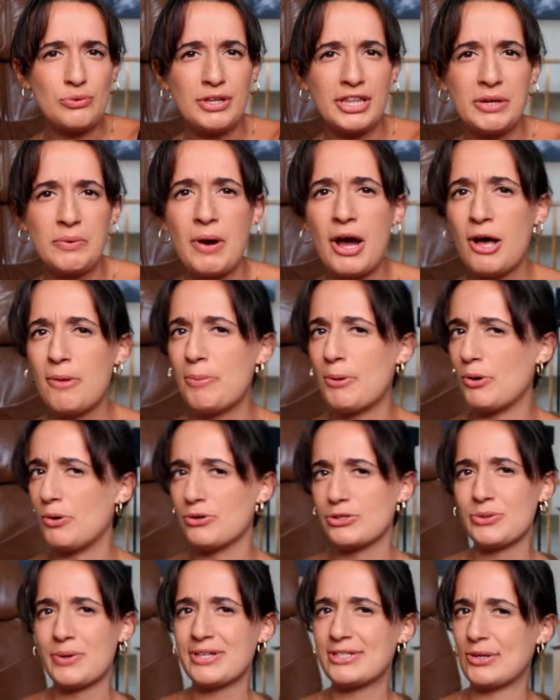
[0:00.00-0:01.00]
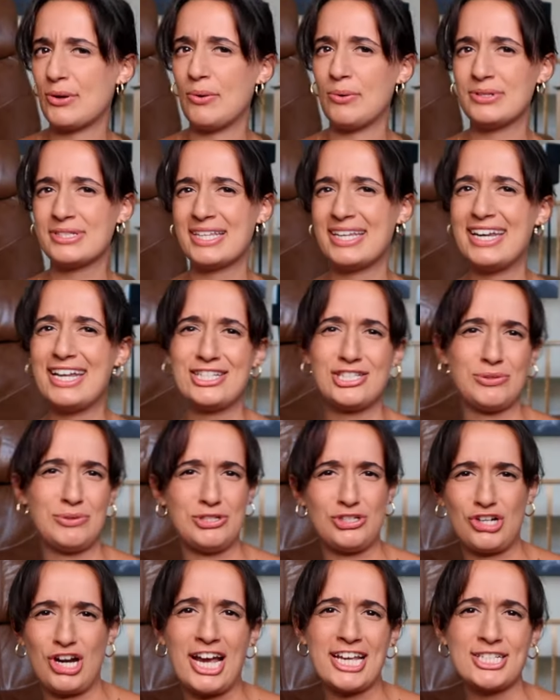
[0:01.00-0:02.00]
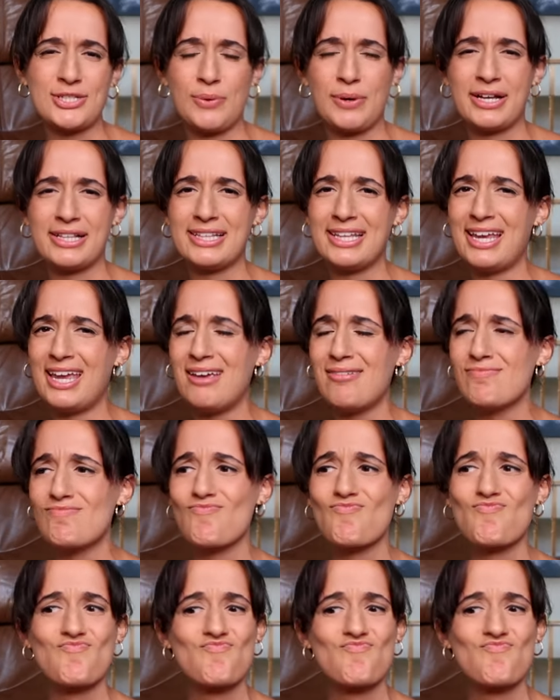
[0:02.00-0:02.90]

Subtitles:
you really well, but also has holes in it so it dries quickly.